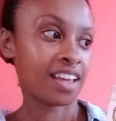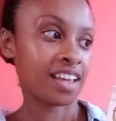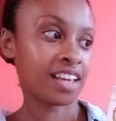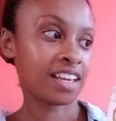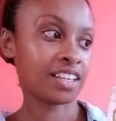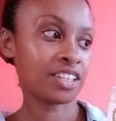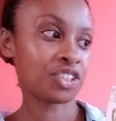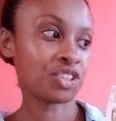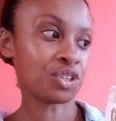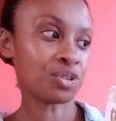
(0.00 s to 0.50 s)

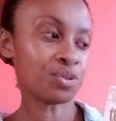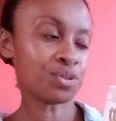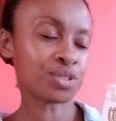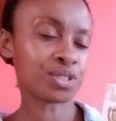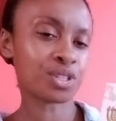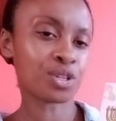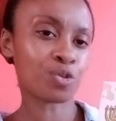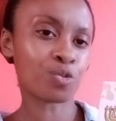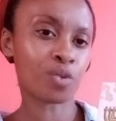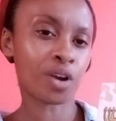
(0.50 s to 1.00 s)
He
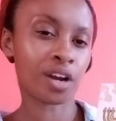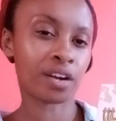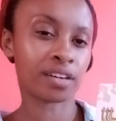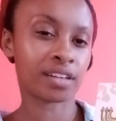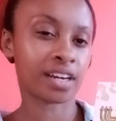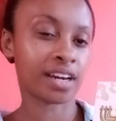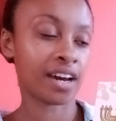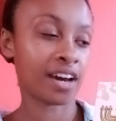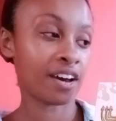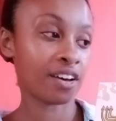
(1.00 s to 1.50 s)
used the
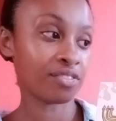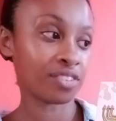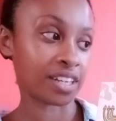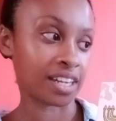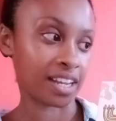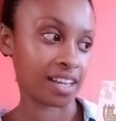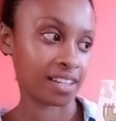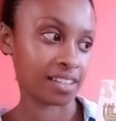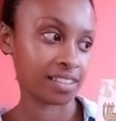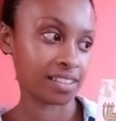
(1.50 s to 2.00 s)
word
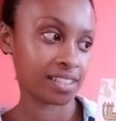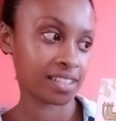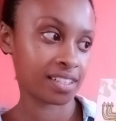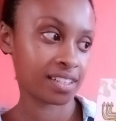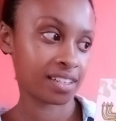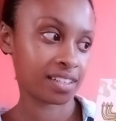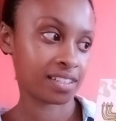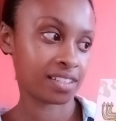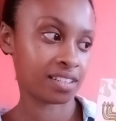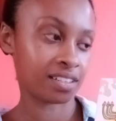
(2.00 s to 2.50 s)
covenant
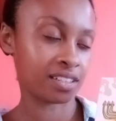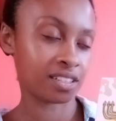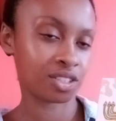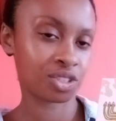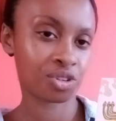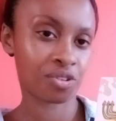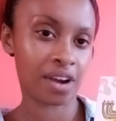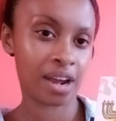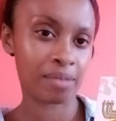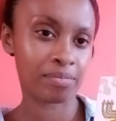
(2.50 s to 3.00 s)
to
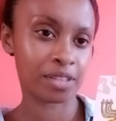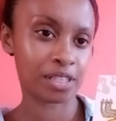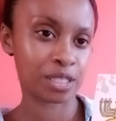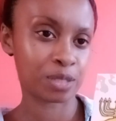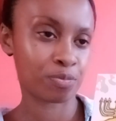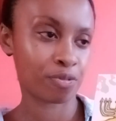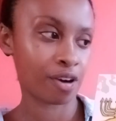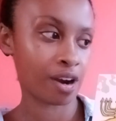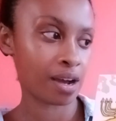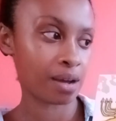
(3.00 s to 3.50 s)
describe
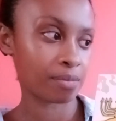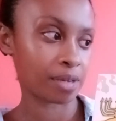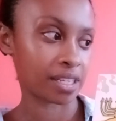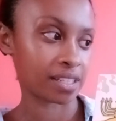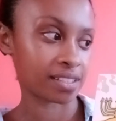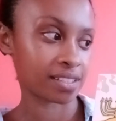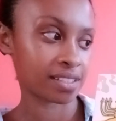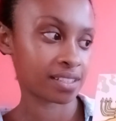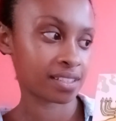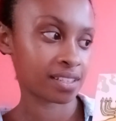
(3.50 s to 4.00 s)
this
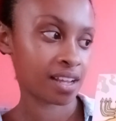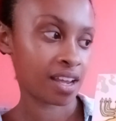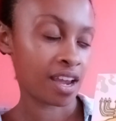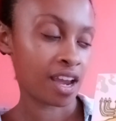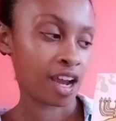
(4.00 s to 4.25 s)
promise.